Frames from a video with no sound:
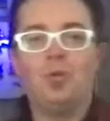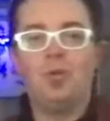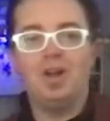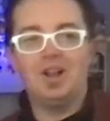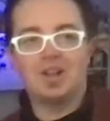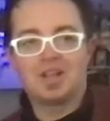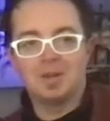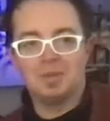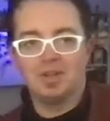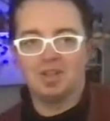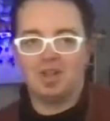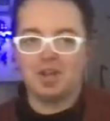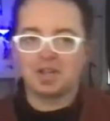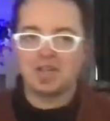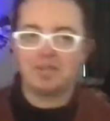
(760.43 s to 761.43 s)
Welcome
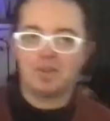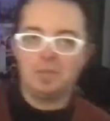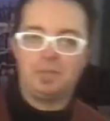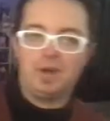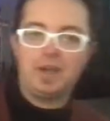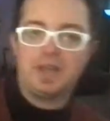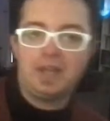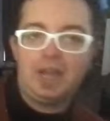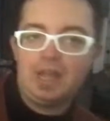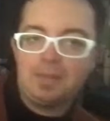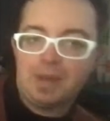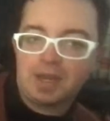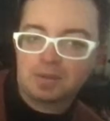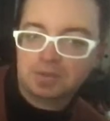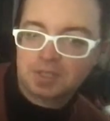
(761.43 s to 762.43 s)
along, everybody. I am
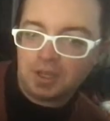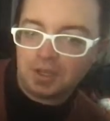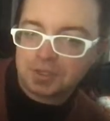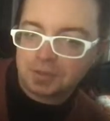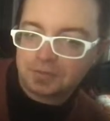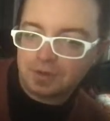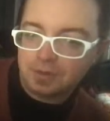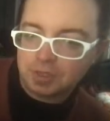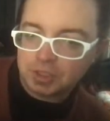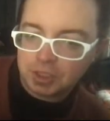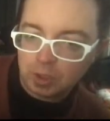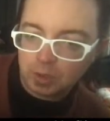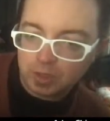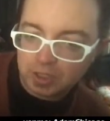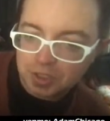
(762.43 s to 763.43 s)
Adam Selzer from
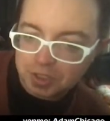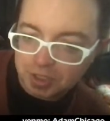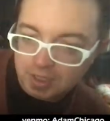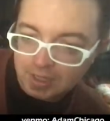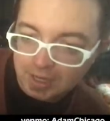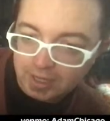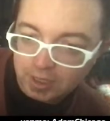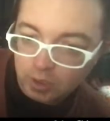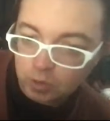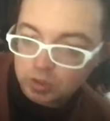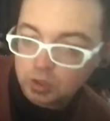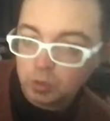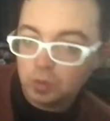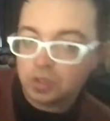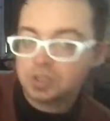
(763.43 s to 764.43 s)
Mysterious Chicago
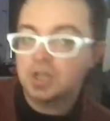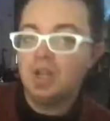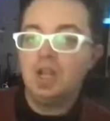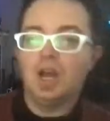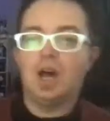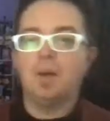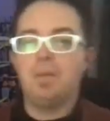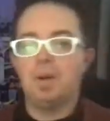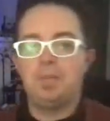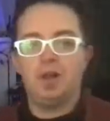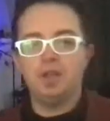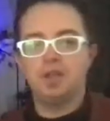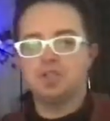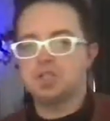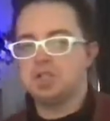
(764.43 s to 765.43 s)
Tours. Uh,
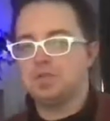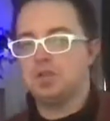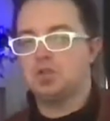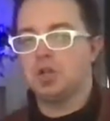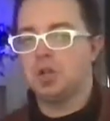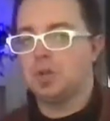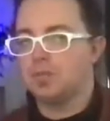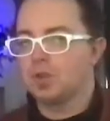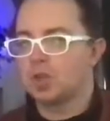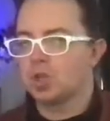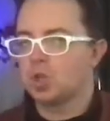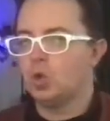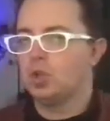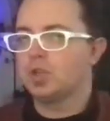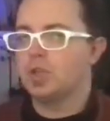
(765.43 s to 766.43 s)
apologies if you showed up for the
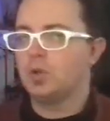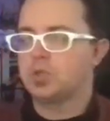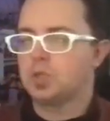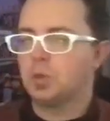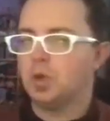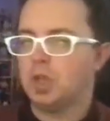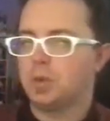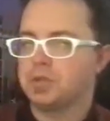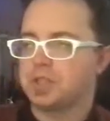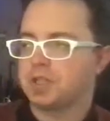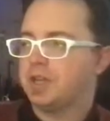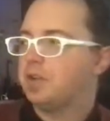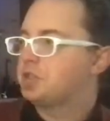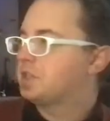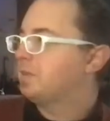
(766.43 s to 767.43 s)
Gold Coast tour that was
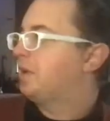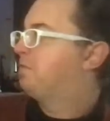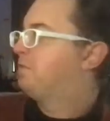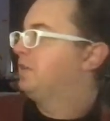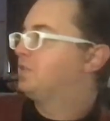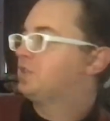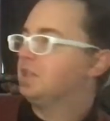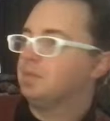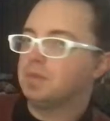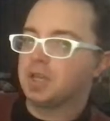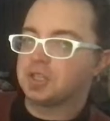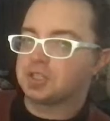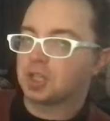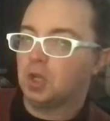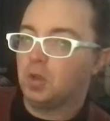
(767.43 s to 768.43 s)
announced about 15
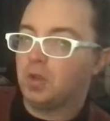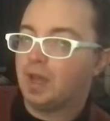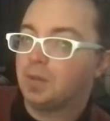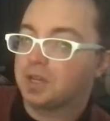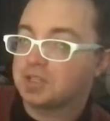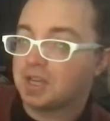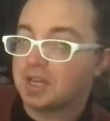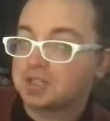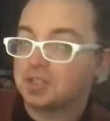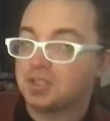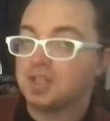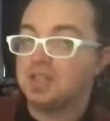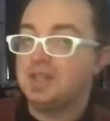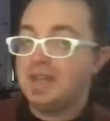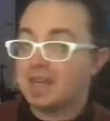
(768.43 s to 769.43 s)
minutes ago. That one is
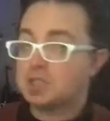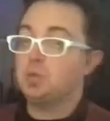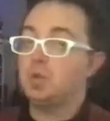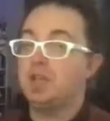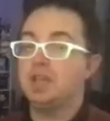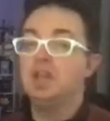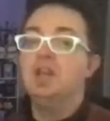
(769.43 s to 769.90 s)
actually next week.